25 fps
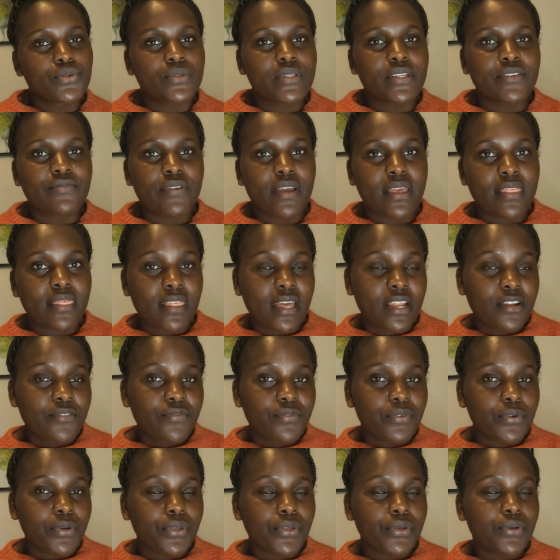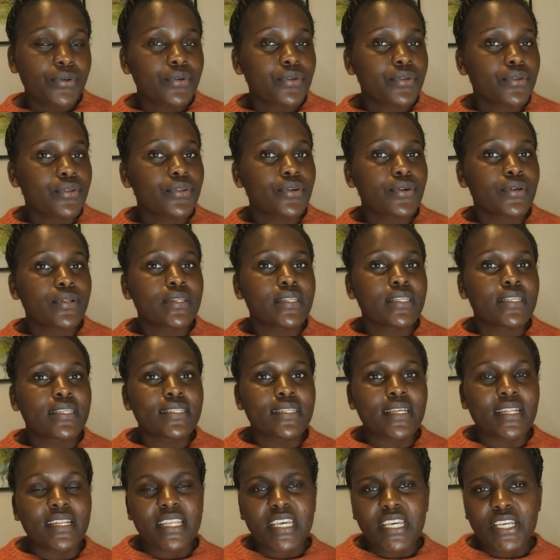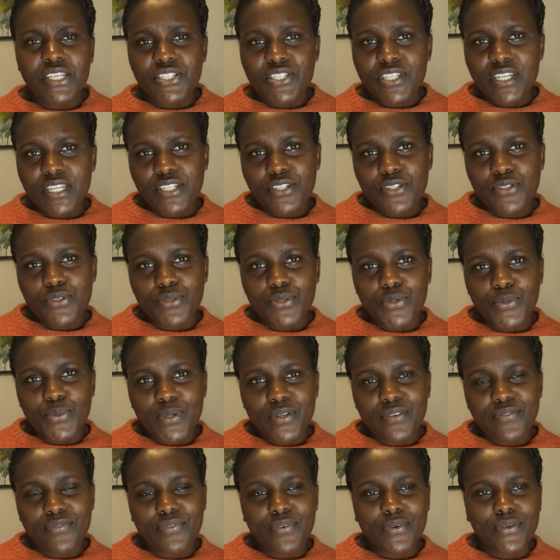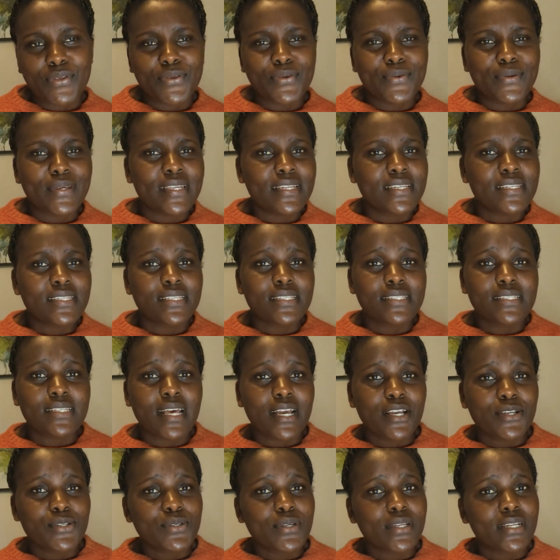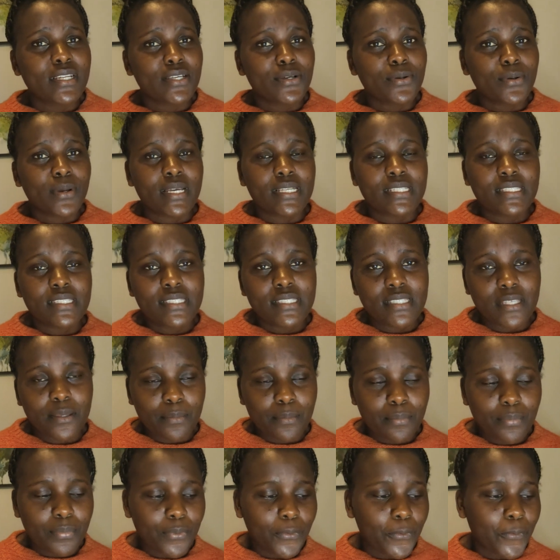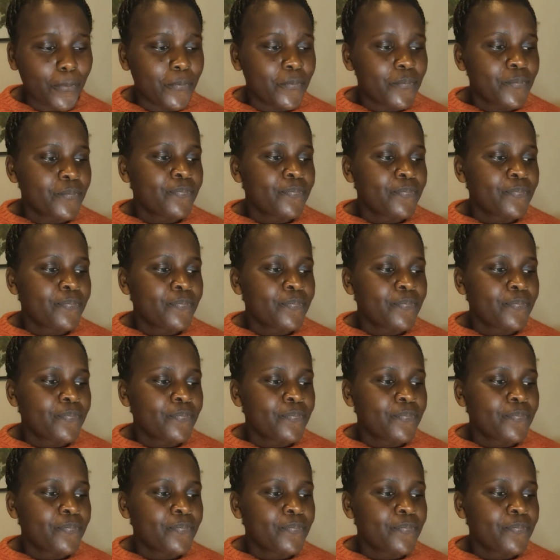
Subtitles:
define that for you. You don't need an agent to do it for you. It is actually quite simple.